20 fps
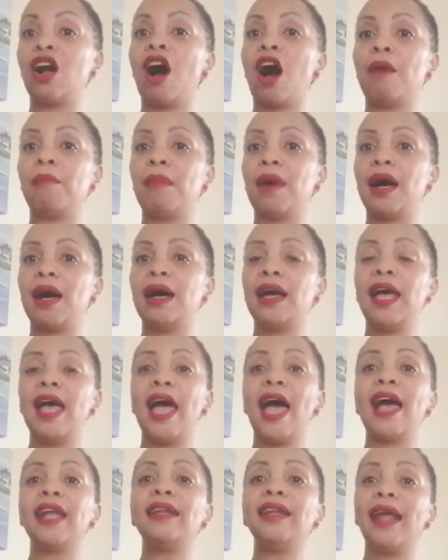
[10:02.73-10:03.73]
karma,
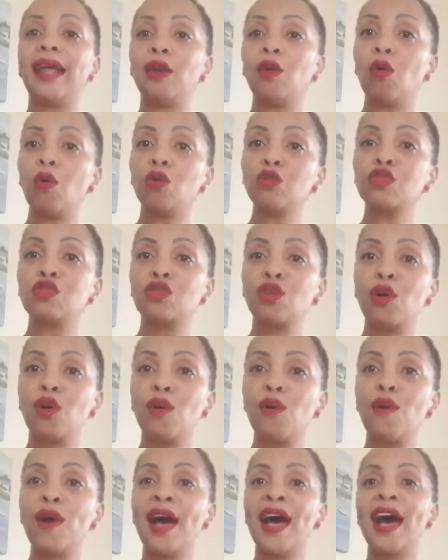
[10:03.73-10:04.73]
and then
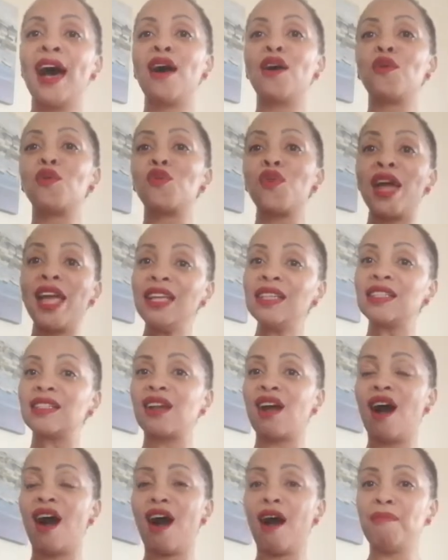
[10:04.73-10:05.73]
also a race
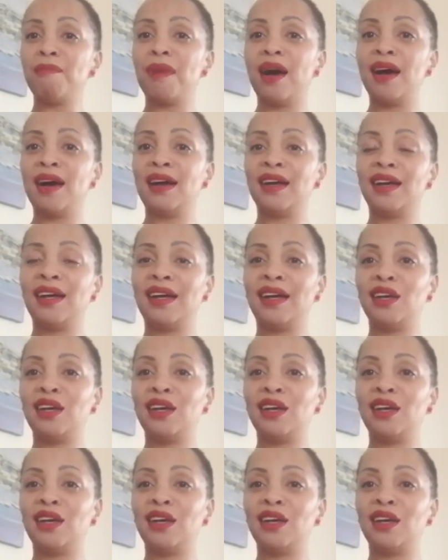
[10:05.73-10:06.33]
karma.